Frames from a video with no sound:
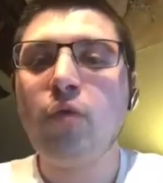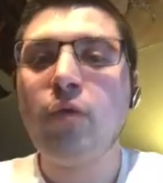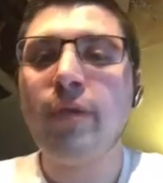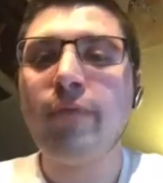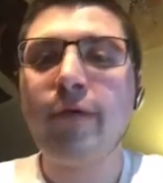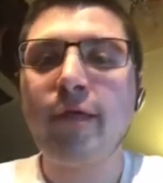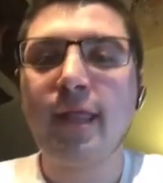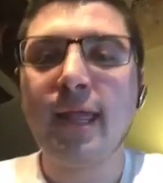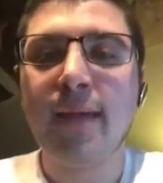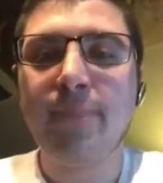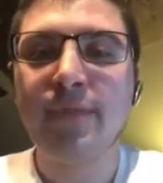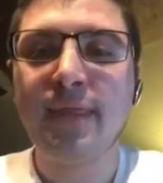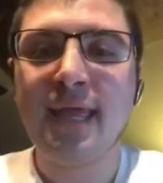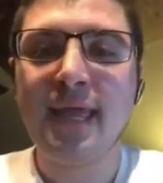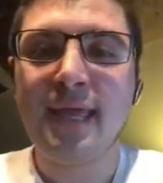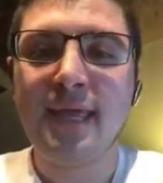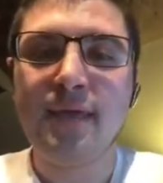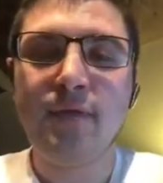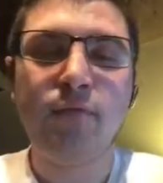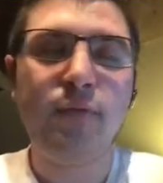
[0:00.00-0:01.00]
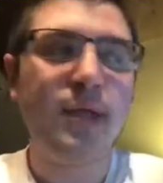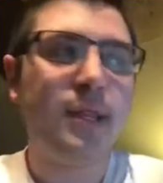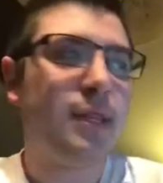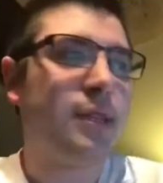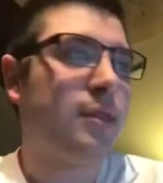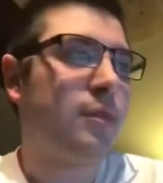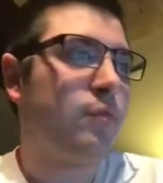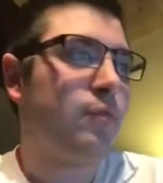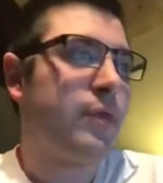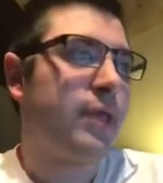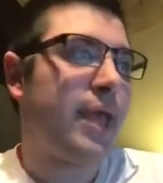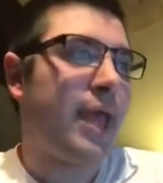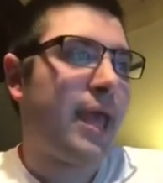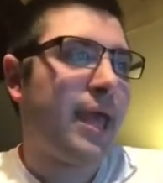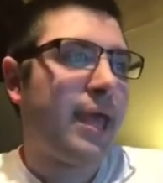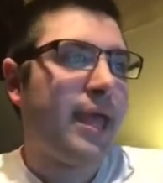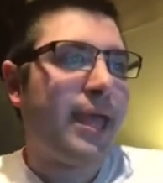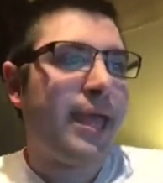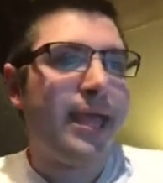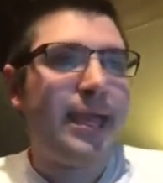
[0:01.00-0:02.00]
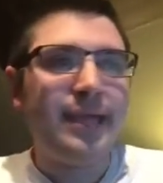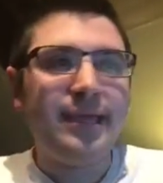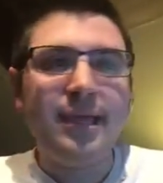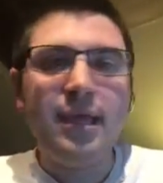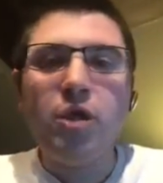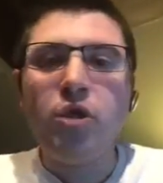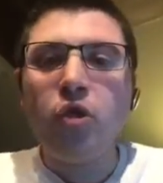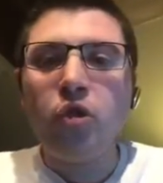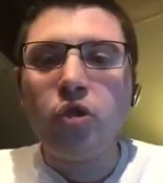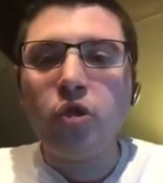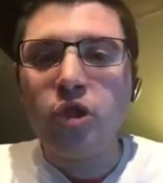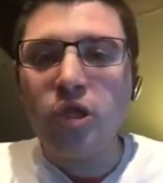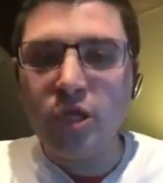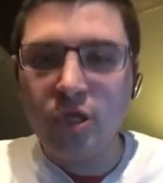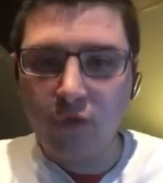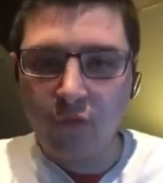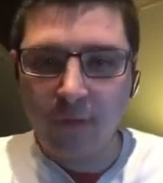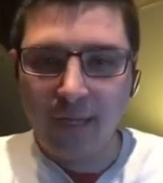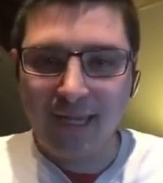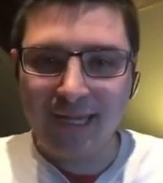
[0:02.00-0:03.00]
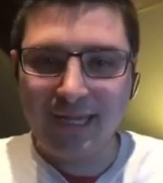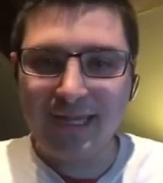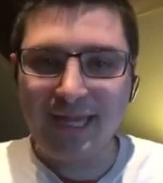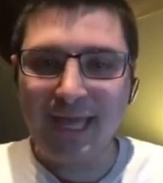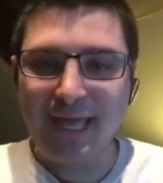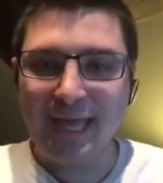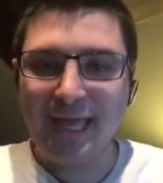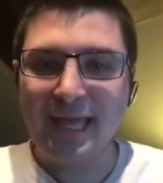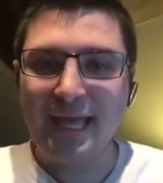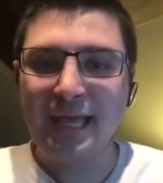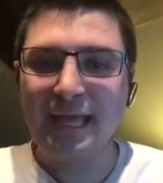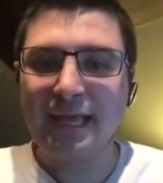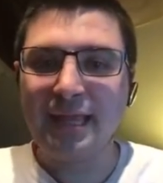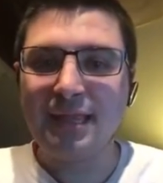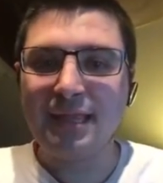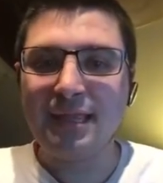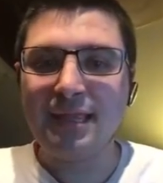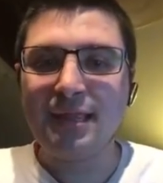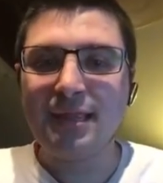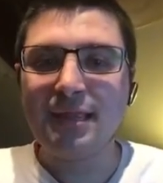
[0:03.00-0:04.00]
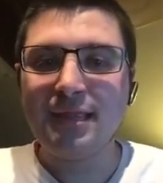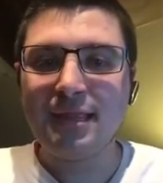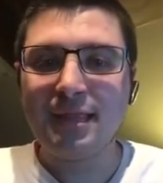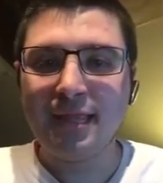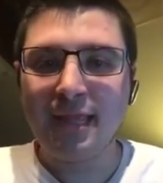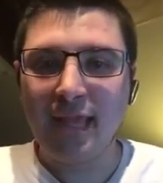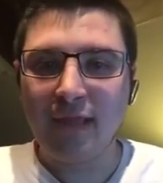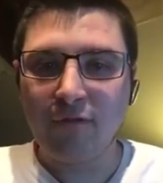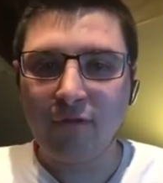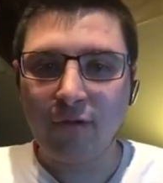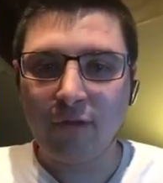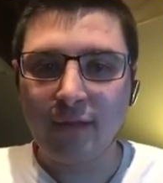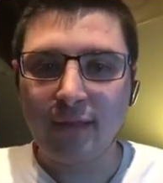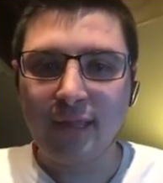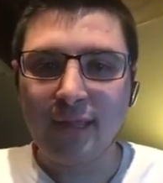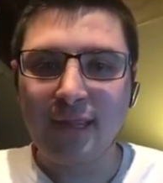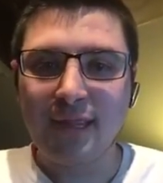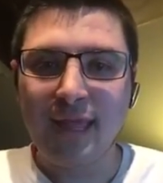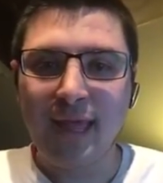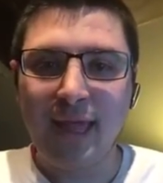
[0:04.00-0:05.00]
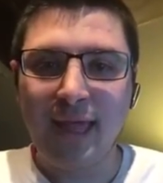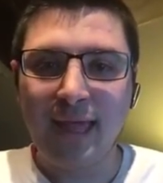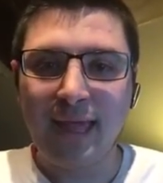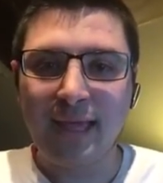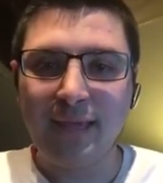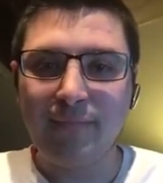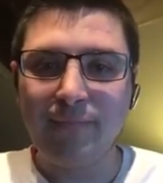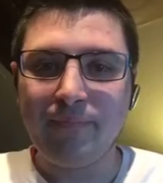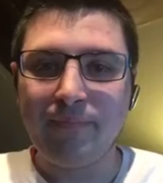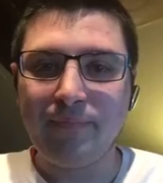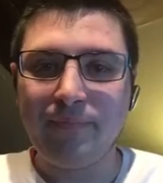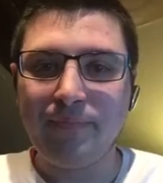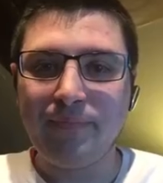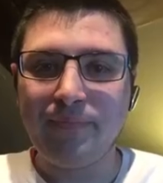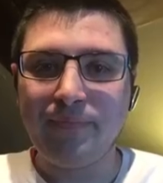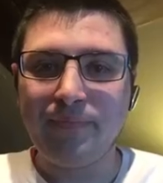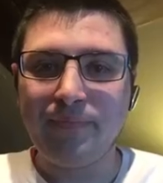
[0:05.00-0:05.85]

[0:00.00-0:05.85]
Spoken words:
We will update you once we get a new date and scheduled time.